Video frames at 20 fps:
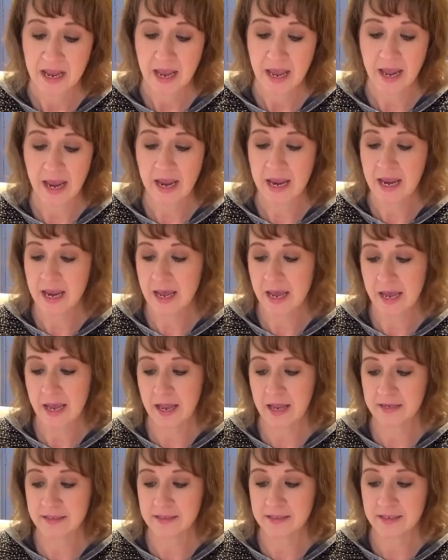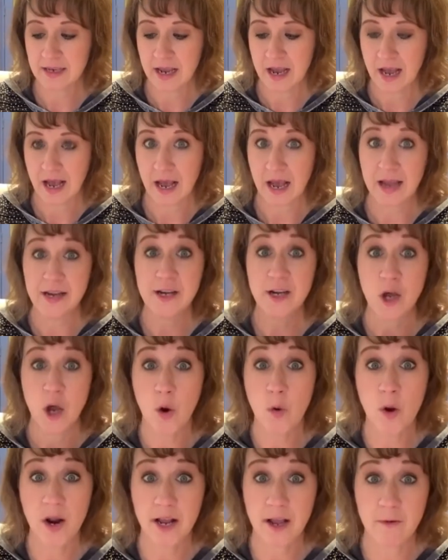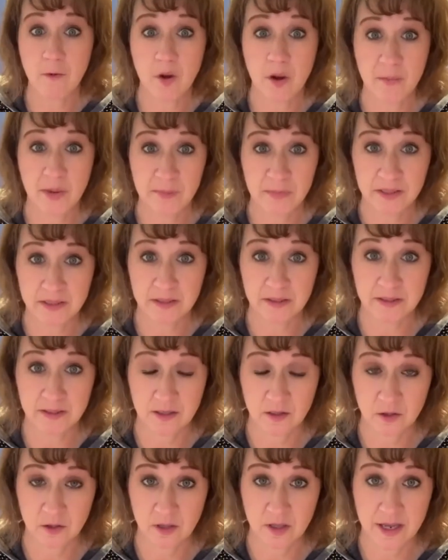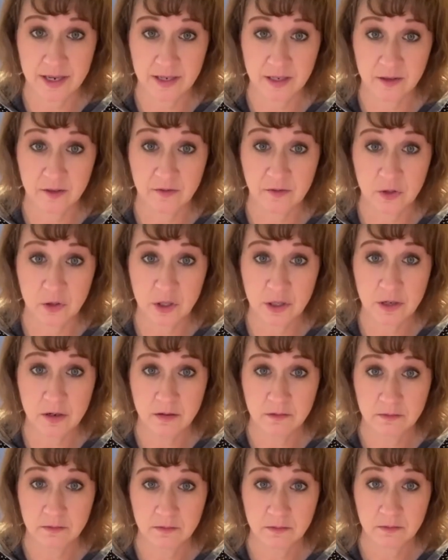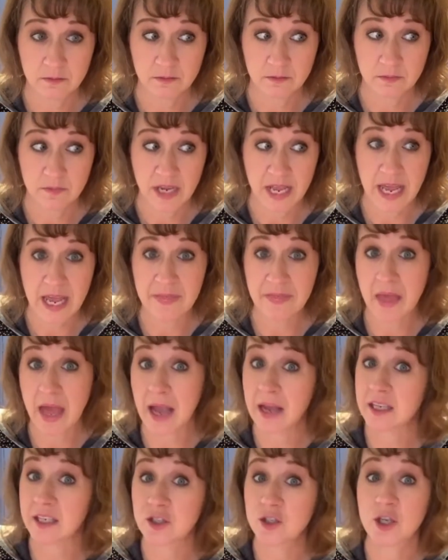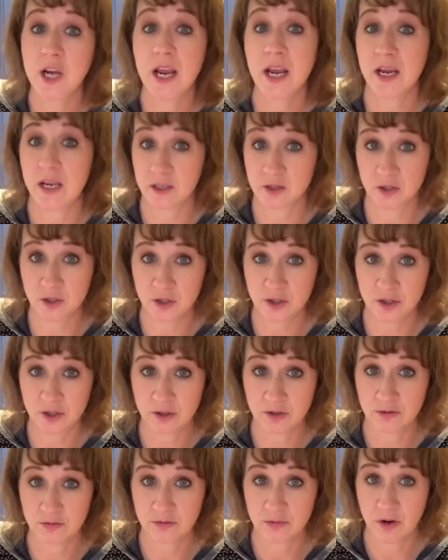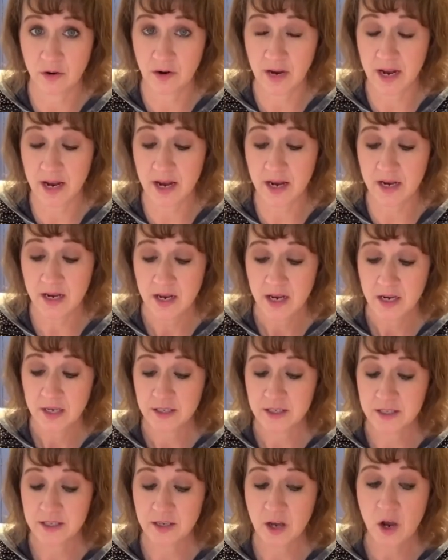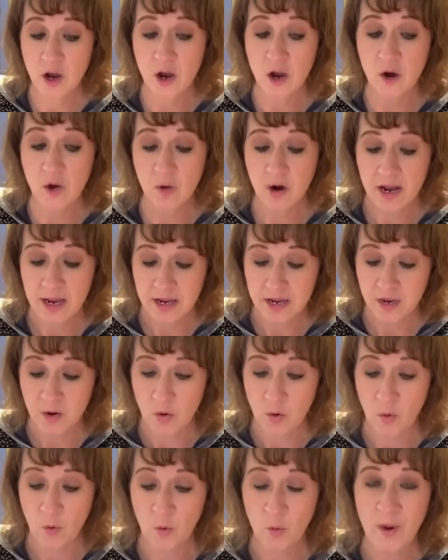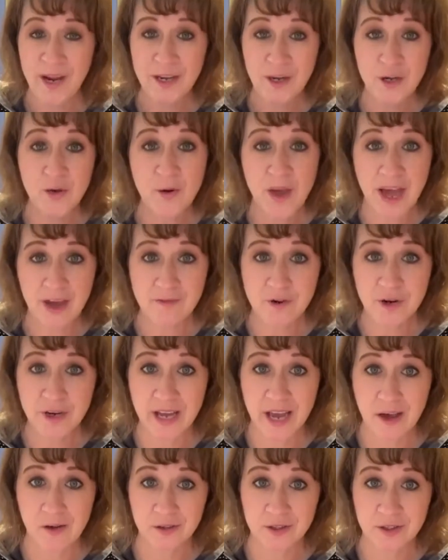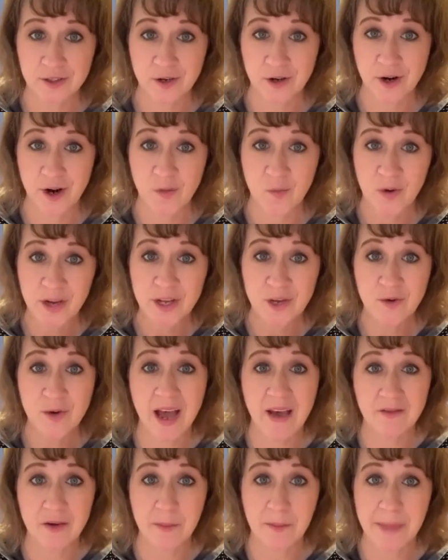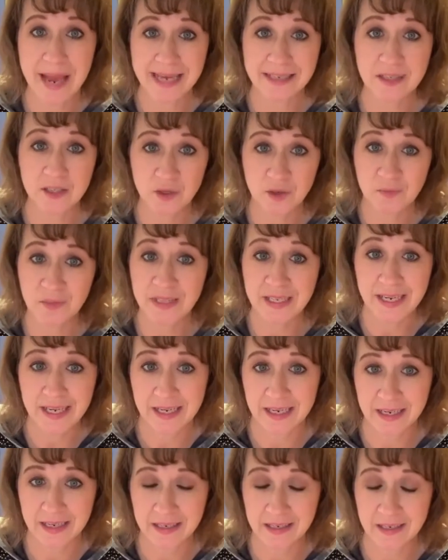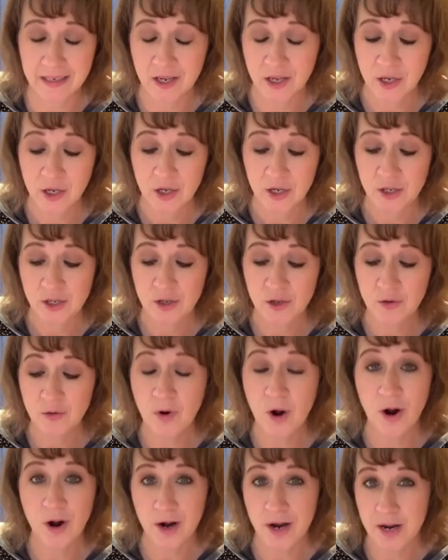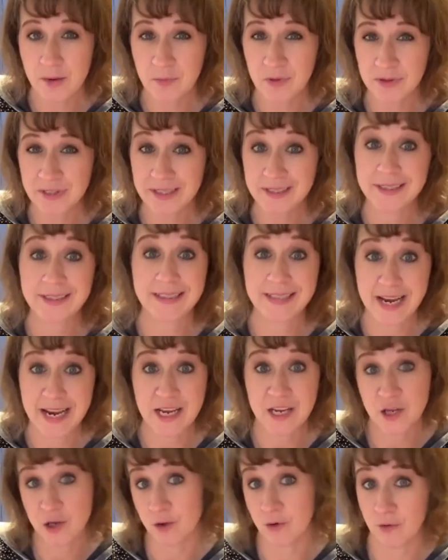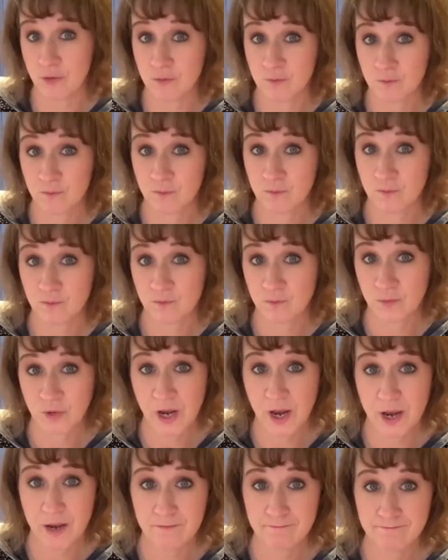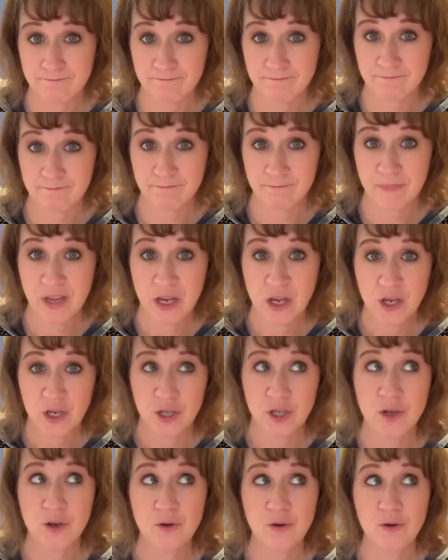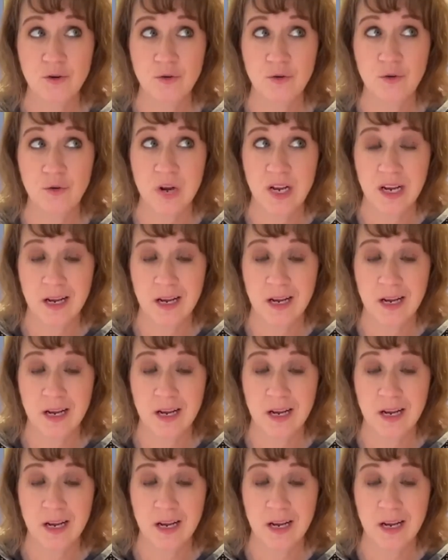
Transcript: And I know what I want my business to look like in the future, and that can change. Okay. So when you have your calendar and when you have a master plan, you are able to stay you. Okay. You